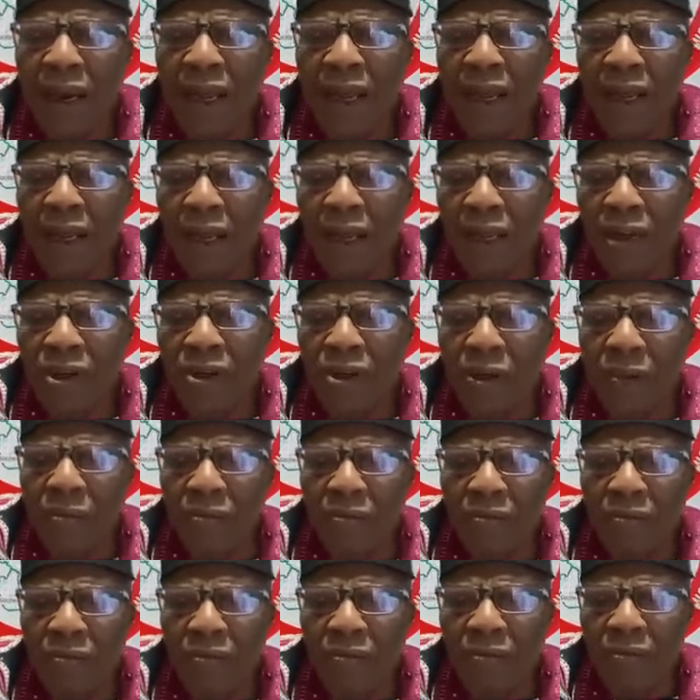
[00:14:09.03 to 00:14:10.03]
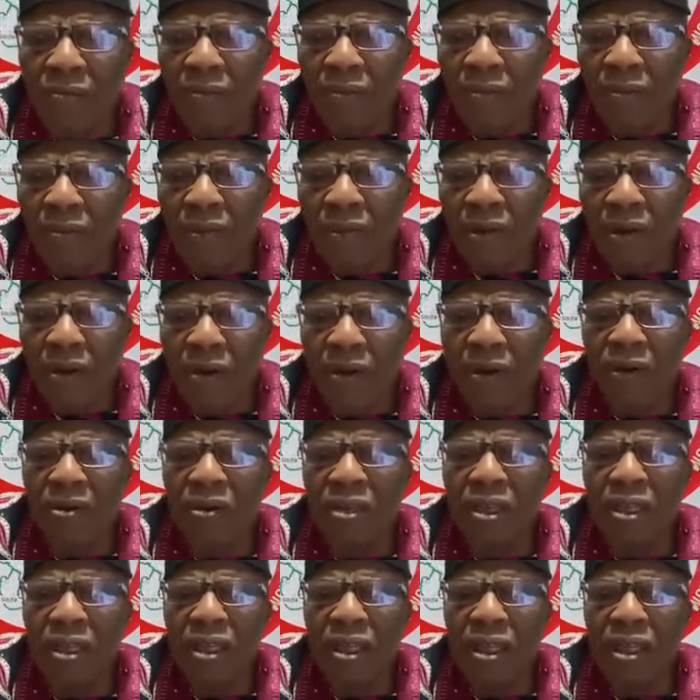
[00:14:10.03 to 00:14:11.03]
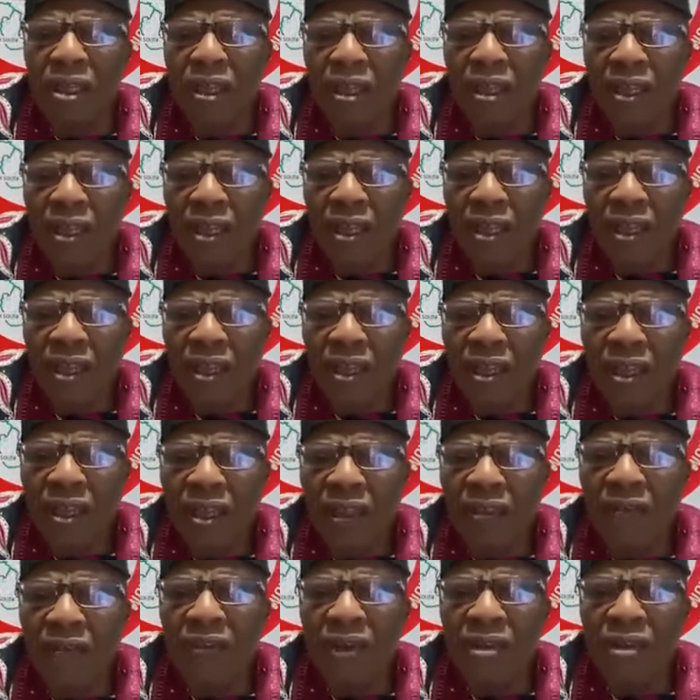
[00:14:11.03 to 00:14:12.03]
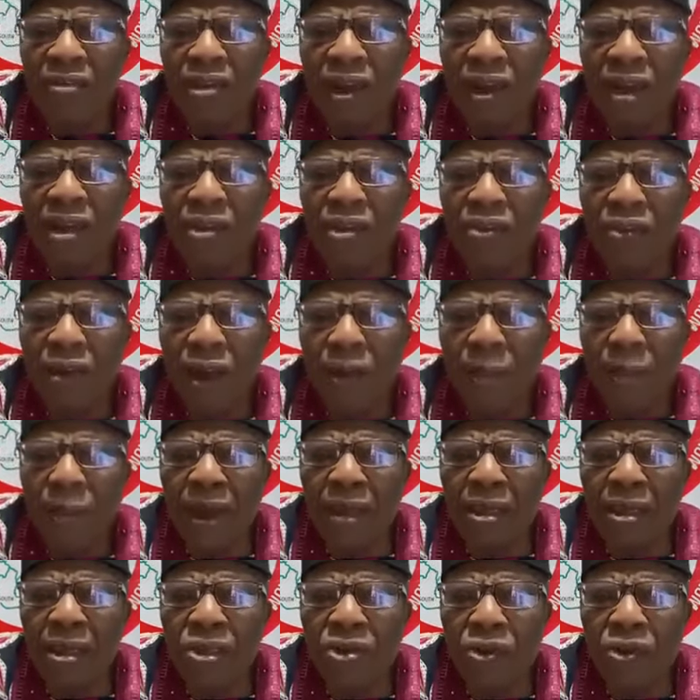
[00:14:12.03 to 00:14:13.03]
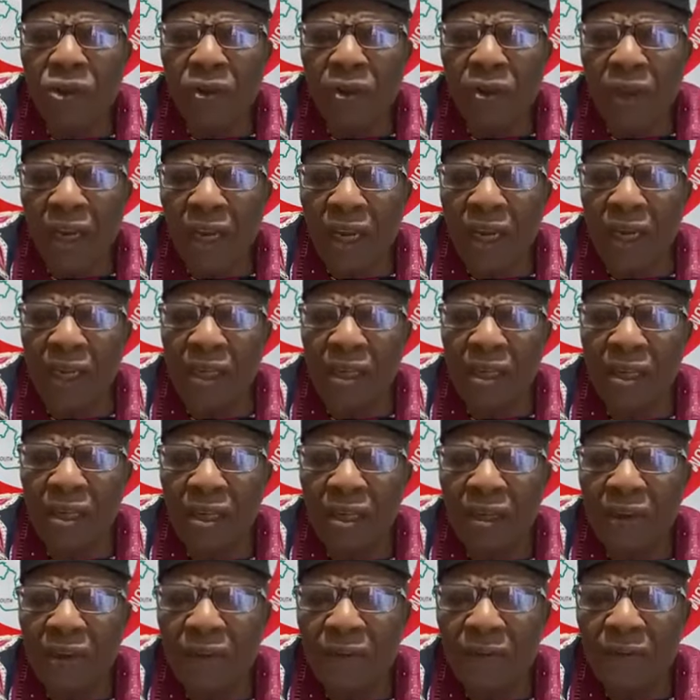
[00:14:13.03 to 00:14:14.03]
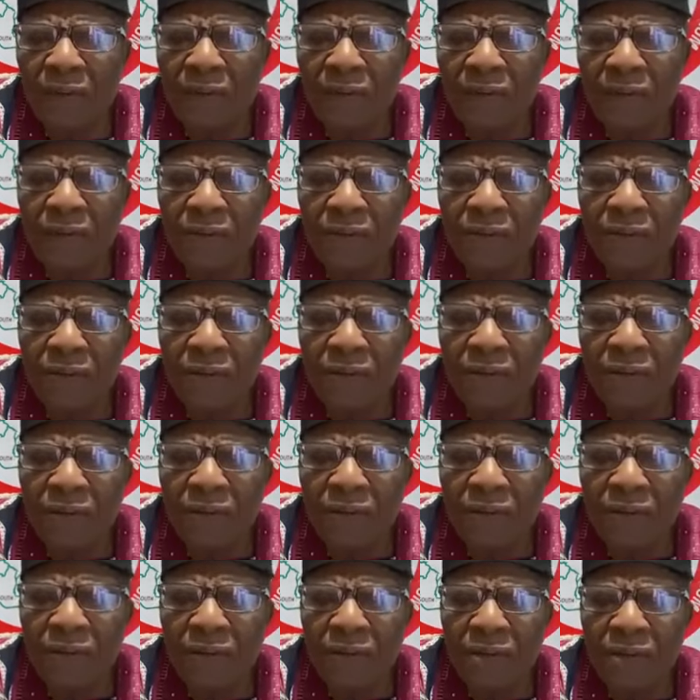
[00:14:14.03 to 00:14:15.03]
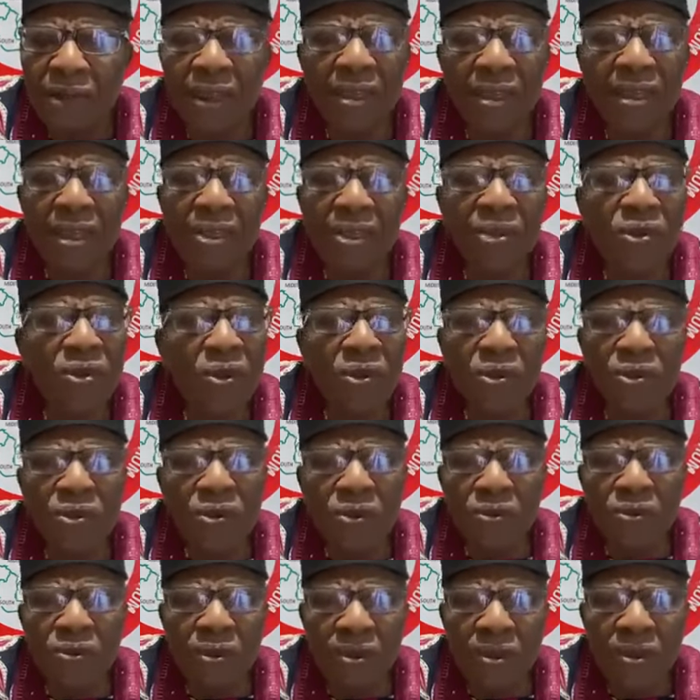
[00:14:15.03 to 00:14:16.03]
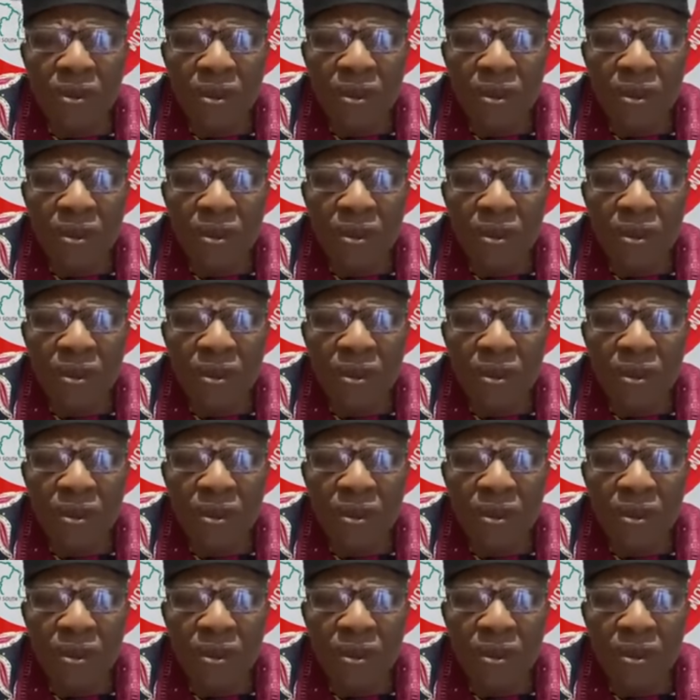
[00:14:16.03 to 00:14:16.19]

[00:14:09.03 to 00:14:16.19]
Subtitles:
kingdom until eventually you are banished or killed. It is no news.